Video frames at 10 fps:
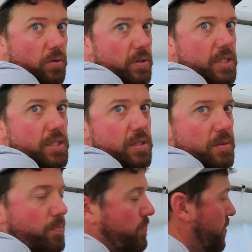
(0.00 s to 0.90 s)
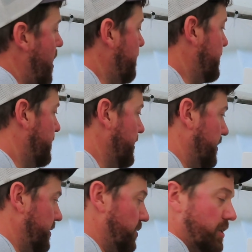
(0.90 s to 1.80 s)
This is probably really
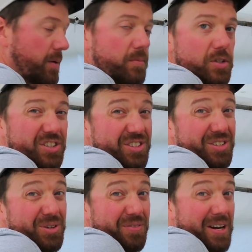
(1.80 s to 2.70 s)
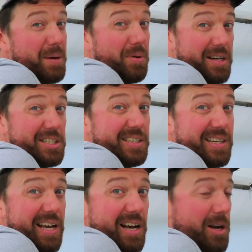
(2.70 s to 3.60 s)
only loosened up just due to
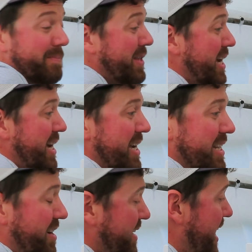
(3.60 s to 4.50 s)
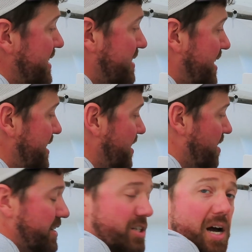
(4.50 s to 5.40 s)
vibration. You know, the guys, they did a
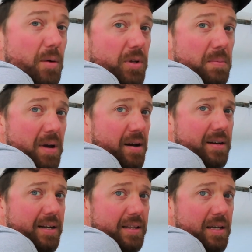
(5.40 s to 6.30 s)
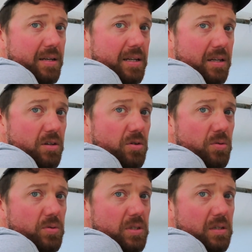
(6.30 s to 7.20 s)
great job when they mounted it. They did
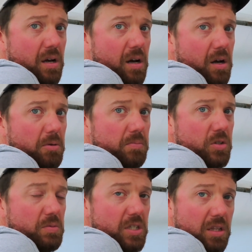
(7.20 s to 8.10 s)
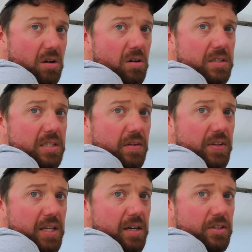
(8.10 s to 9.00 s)
use some silicone and stuff
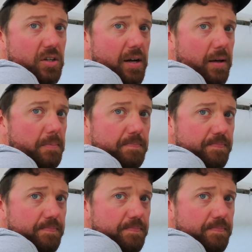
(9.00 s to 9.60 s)
in there to try to